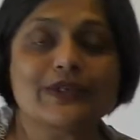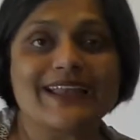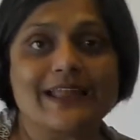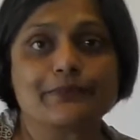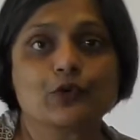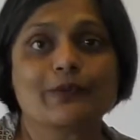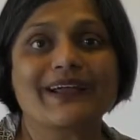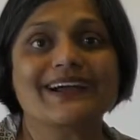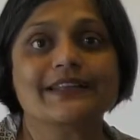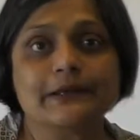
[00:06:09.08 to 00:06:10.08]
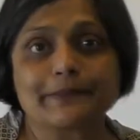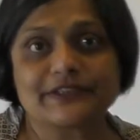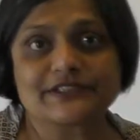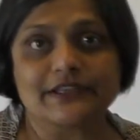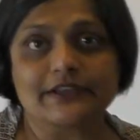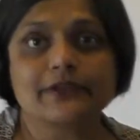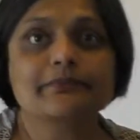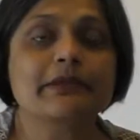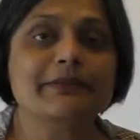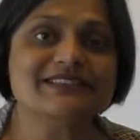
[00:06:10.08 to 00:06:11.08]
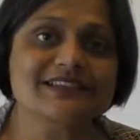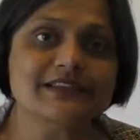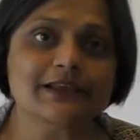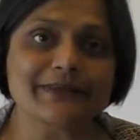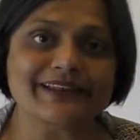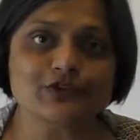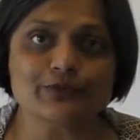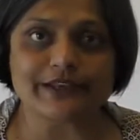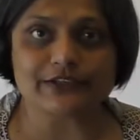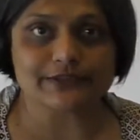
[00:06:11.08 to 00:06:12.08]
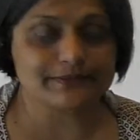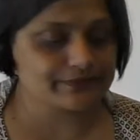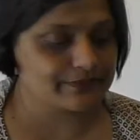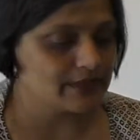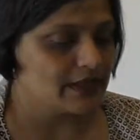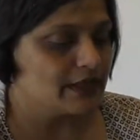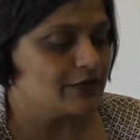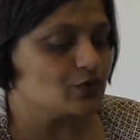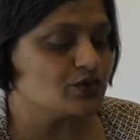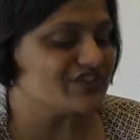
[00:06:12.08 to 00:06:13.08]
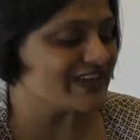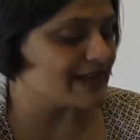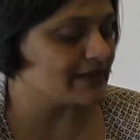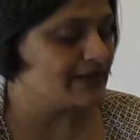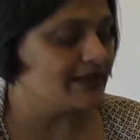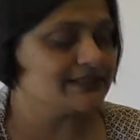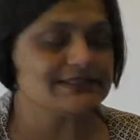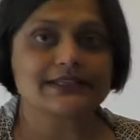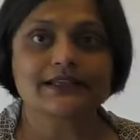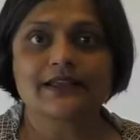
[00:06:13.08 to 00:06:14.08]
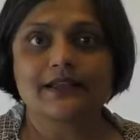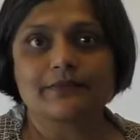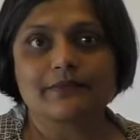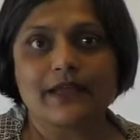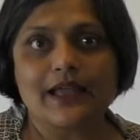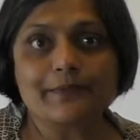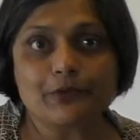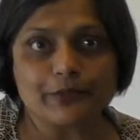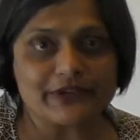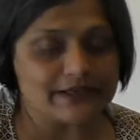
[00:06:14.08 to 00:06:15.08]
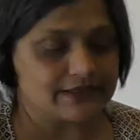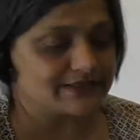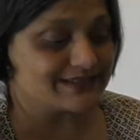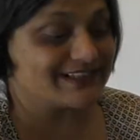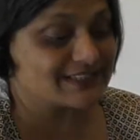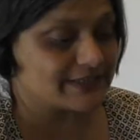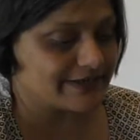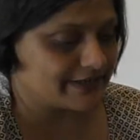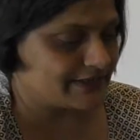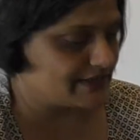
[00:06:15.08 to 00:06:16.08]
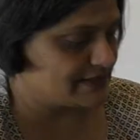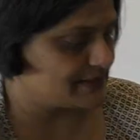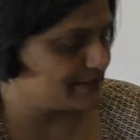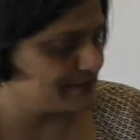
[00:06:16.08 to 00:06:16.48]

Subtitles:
and approved by other person, maybe senior management, to check its appropriateness, its correctness.